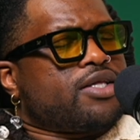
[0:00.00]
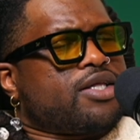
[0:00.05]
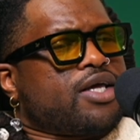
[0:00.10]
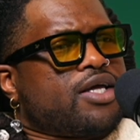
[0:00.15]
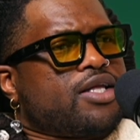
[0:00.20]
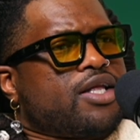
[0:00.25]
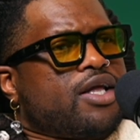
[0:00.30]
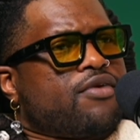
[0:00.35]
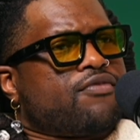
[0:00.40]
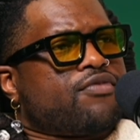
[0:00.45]

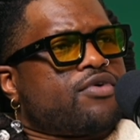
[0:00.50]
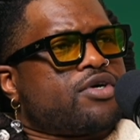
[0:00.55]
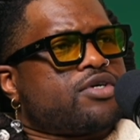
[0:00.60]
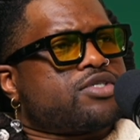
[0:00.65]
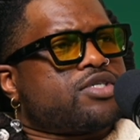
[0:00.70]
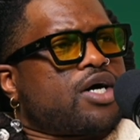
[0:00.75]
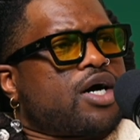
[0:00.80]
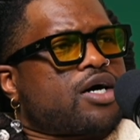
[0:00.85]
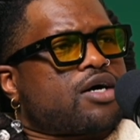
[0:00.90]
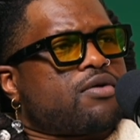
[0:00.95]
They never
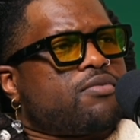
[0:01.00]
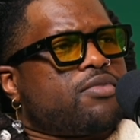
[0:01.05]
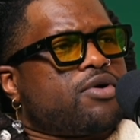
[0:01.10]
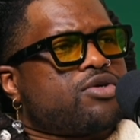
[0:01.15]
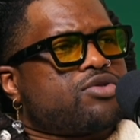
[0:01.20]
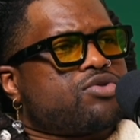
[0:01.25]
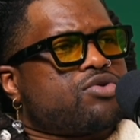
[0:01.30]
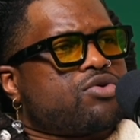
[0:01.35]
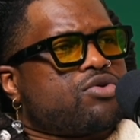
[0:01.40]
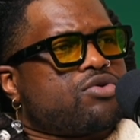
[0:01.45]
talk
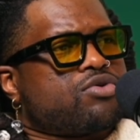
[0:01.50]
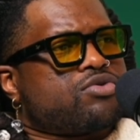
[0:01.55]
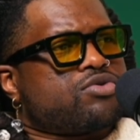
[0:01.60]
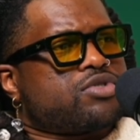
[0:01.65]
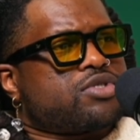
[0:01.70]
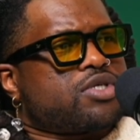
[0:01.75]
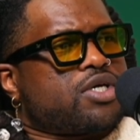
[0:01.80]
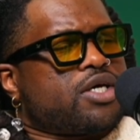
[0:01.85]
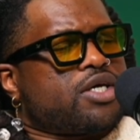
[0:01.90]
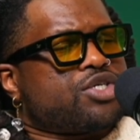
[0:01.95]
about
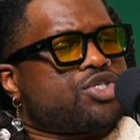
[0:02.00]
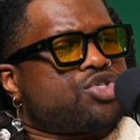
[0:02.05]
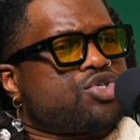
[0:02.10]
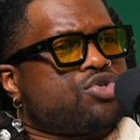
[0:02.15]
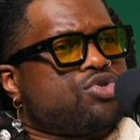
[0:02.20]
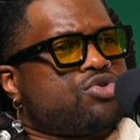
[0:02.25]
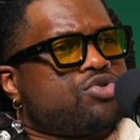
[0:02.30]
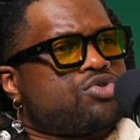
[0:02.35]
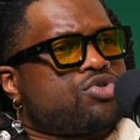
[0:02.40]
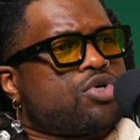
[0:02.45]
those
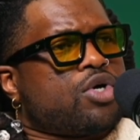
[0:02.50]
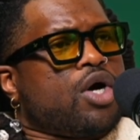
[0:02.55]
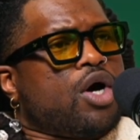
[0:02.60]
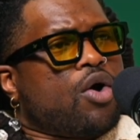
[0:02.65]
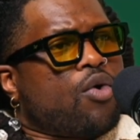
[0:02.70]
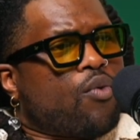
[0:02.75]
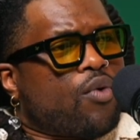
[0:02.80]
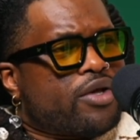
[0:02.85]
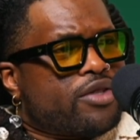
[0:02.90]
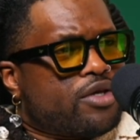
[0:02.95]
issues
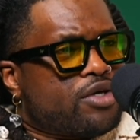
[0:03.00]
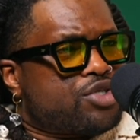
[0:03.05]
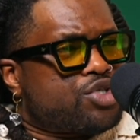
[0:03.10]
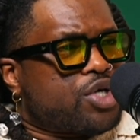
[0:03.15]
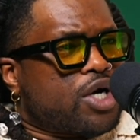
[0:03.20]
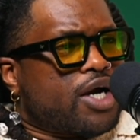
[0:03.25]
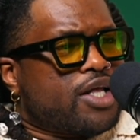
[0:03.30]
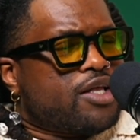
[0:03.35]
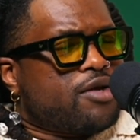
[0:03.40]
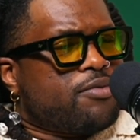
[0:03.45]
when they're
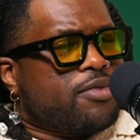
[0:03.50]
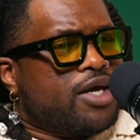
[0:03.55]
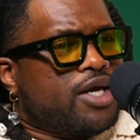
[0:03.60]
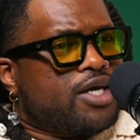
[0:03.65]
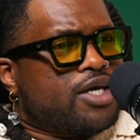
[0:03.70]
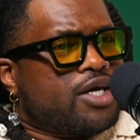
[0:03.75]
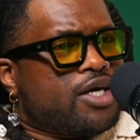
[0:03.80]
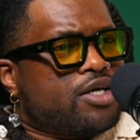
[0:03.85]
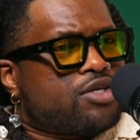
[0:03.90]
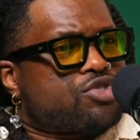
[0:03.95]
trying to
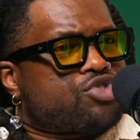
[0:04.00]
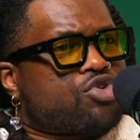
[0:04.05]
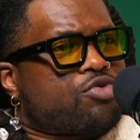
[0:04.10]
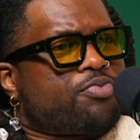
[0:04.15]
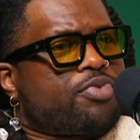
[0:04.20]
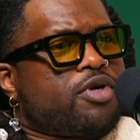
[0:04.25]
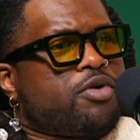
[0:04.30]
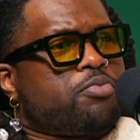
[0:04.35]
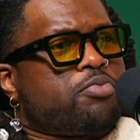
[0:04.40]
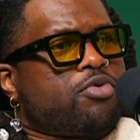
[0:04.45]
make it. So
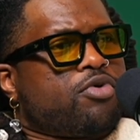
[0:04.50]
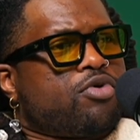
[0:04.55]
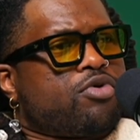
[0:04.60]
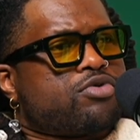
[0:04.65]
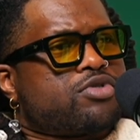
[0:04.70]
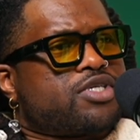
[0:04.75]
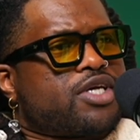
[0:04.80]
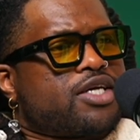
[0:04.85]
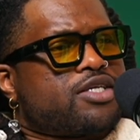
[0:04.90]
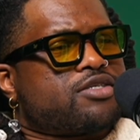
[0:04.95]

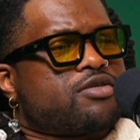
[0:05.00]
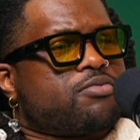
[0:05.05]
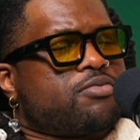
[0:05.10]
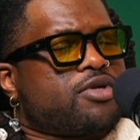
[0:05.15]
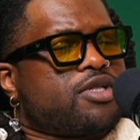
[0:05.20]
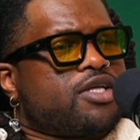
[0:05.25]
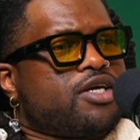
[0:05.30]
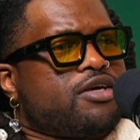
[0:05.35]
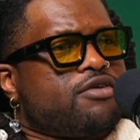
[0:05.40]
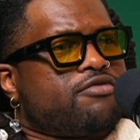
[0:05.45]
people tend to
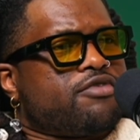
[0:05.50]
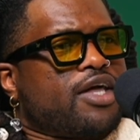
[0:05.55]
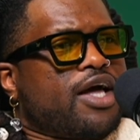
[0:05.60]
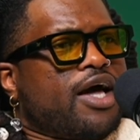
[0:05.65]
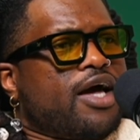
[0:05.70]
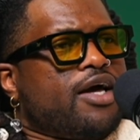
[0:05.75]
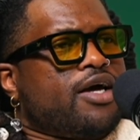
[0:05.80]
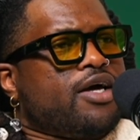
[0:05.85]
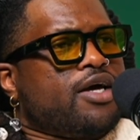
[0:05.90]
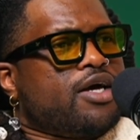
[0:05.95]
believe
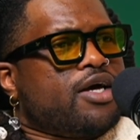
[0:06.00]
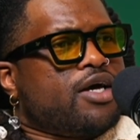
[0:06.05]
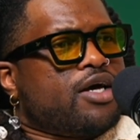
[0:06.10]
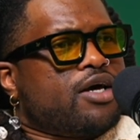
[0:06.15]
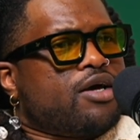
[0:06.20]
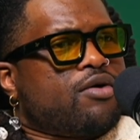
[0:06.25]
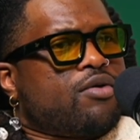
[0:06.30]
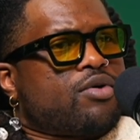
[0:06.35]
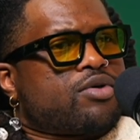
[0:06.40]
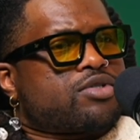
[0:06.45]
that
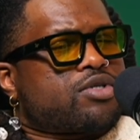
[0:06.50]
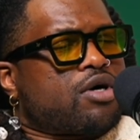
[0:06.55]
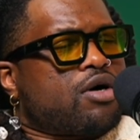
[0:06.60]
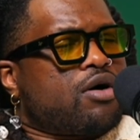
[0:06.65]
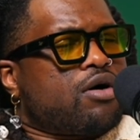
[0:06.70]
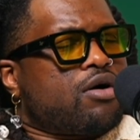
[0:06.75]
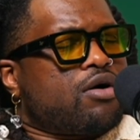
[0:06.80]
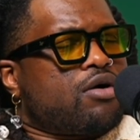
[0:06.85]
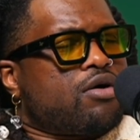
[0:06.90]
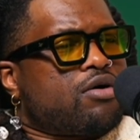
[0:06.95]
it was
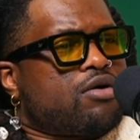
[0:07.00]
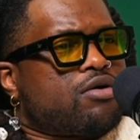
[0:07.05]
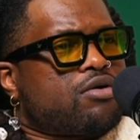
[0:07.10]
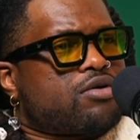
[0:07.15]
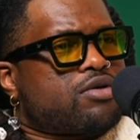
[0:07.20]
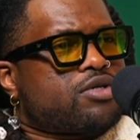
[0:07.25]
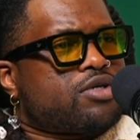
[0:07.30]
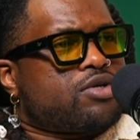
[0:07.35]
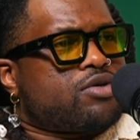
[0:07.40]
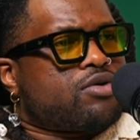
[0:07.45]

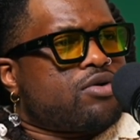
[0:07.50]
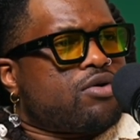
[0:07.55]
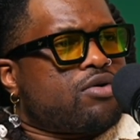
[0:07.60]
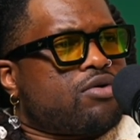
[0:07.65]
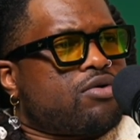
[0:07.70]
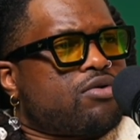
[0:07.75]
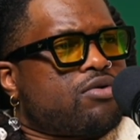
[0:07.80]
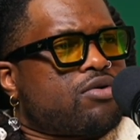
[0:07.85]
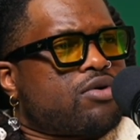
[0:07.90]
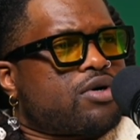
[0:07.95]
all,
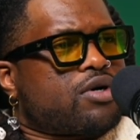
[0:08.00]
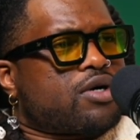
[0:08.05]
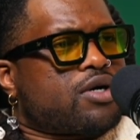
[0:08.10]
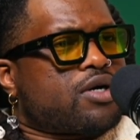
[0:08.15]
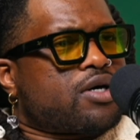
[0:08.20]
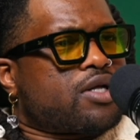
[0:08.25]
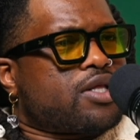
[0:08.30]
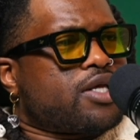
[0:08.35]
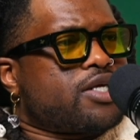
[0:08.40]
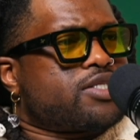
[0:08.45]

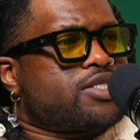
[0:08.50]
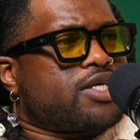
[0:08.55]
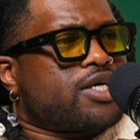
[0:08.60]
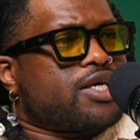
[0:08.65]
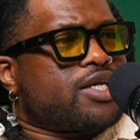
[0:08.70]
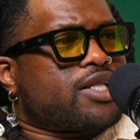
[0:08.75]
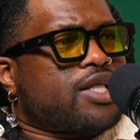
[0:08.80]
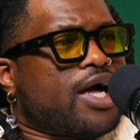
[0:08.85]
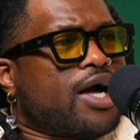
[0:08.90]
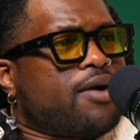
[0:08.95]
glitz
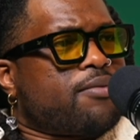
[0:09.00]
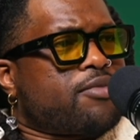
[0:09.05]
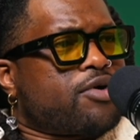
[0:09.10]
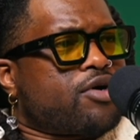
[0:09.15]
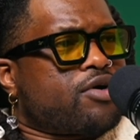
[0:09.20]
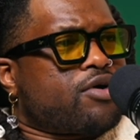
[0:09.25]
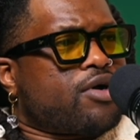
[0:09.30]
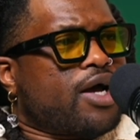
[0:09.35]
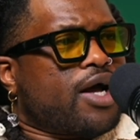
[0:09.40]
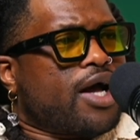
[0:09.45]
and
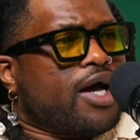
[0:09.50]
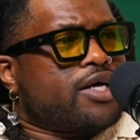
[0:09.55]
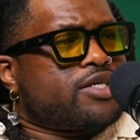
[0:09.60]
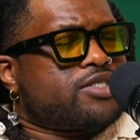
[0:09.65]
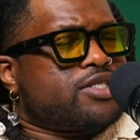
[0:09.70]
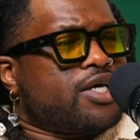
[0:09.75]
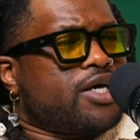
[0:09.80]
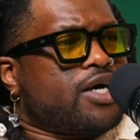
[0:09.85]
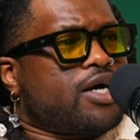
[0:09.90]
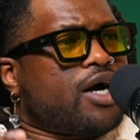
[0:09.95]
glamour as
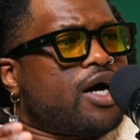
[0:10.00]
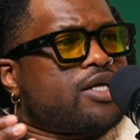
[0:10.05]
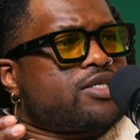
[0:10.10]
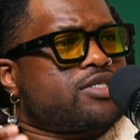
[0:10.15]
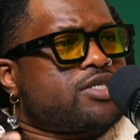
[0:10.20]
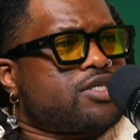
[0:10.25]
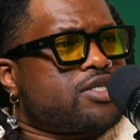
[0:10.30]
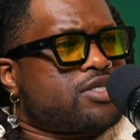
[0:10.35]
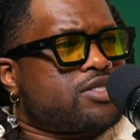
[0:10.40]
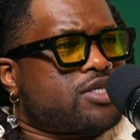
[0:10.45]
they got
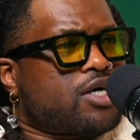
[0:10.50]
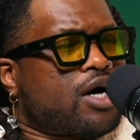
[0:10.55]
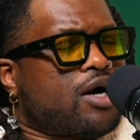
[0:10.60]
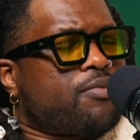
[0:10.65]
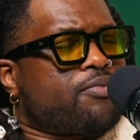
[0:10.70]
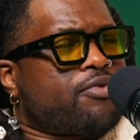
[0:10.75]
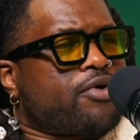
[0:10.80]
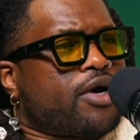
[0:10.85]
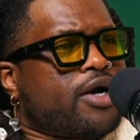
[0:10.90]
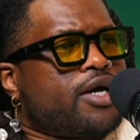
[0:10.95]
to the top,
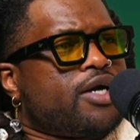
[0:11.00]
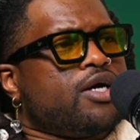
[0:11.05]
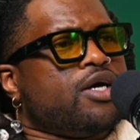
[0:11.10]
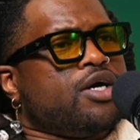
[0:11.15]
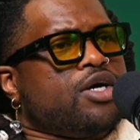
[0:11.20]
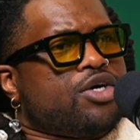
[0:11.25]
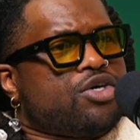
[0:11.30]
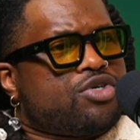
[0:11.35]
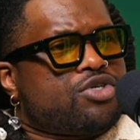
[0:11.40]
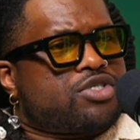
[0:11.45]

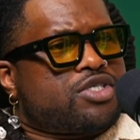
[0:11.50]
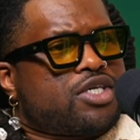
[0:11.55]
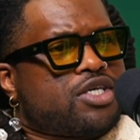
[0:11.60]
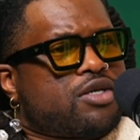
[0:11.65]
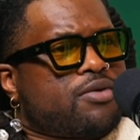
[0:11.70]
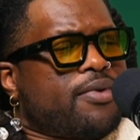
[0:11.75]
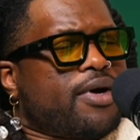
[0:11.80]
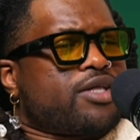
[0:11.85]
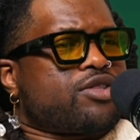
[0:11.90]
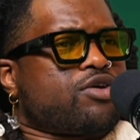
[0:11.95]
right? You see
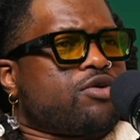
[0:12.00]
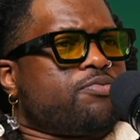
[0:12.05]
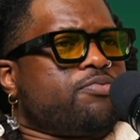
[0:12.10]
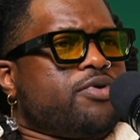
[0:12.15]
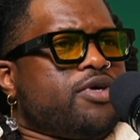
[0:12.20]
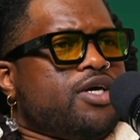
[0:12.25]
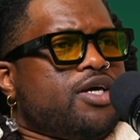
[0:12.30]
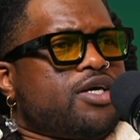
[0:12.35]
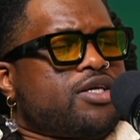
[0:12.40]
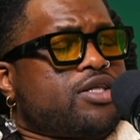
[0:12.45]
them at their
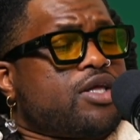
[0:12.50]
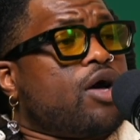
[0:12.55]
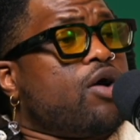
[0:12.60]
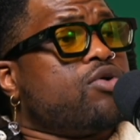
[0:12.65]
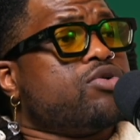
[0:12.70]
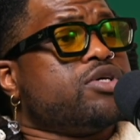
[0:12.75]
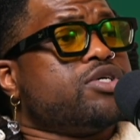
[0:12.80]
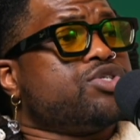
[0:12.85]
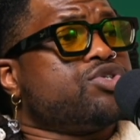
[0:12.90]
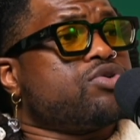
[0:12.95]
peak. They
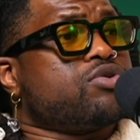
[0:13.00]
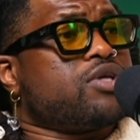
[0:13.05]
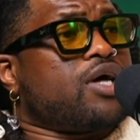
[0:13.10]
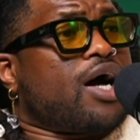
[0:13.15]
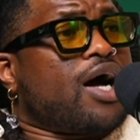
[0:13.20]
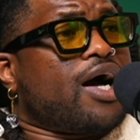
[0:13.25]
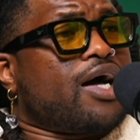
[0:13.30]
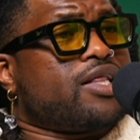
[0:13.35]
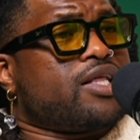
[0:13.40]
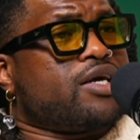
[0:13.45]
only show the
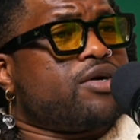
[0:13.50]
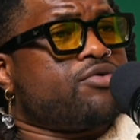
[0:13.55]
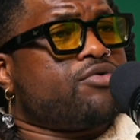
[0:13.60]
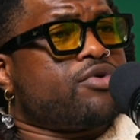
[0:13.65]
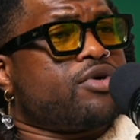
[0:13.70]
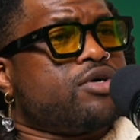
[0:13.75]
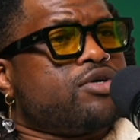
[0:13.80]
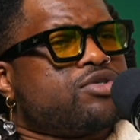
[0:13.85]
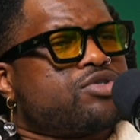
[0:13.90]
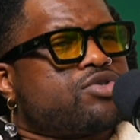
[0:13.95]
highlight
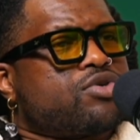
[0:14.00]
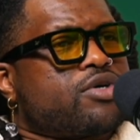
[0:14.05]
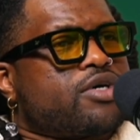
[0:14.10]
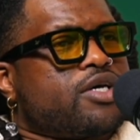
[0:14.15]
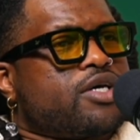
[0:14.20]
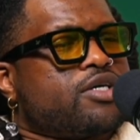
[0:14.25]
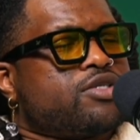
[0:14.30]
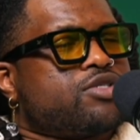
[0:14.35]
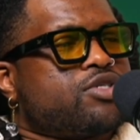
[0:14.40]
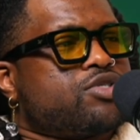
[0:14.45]
reel, so it
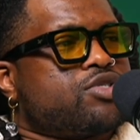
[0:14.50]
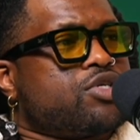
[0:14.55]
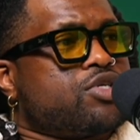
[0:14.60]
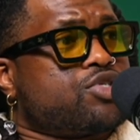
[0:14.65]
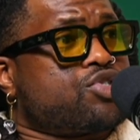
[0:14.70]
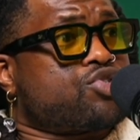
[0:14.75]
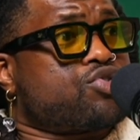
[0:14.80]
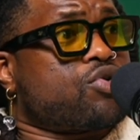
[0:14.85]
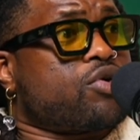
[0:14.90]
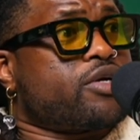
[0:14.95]
gives a
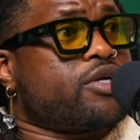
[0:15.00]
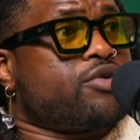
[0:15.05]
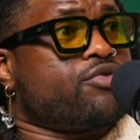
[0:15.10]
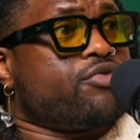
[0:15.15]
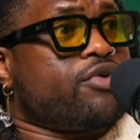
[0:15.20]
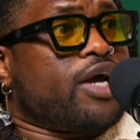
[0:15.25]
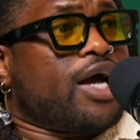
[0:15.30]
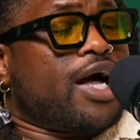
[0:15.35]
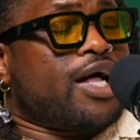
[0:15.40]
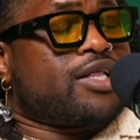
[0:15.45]
distorted
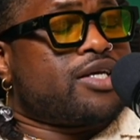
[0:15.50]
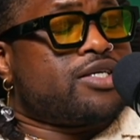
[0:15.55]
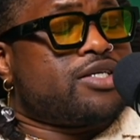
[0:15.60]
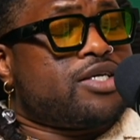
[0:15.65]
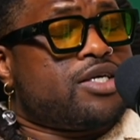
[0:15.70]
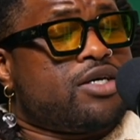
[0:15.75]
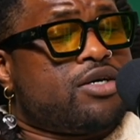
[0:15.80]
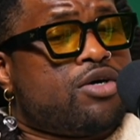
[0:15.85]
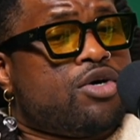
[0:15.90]
reality,